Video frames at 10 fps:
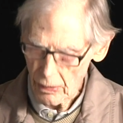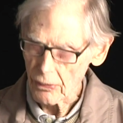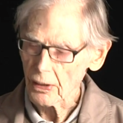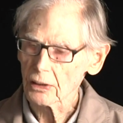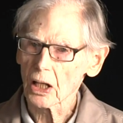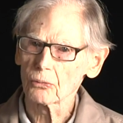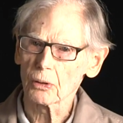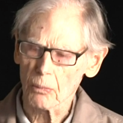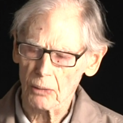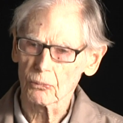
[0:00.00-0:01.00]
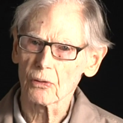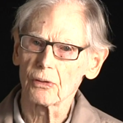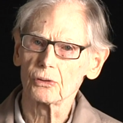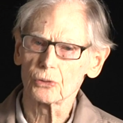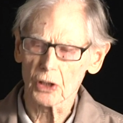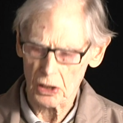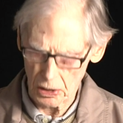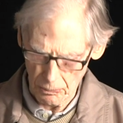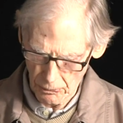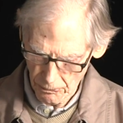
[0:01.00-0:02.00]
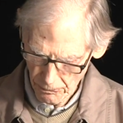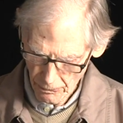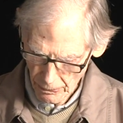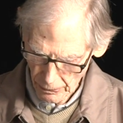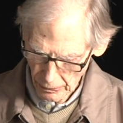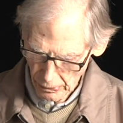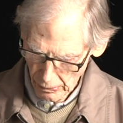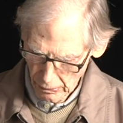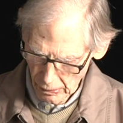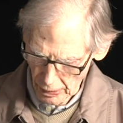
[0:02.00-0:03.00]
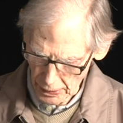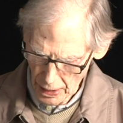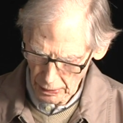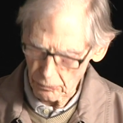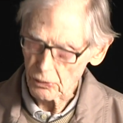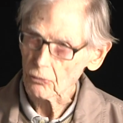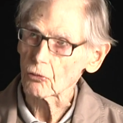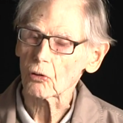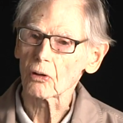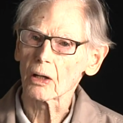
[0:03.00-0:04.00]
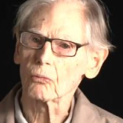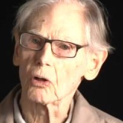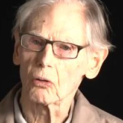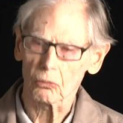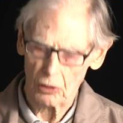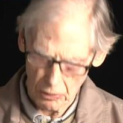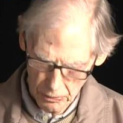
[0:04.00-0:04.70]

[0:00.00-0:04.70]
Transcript: Then I remembered the dream I had before I woke.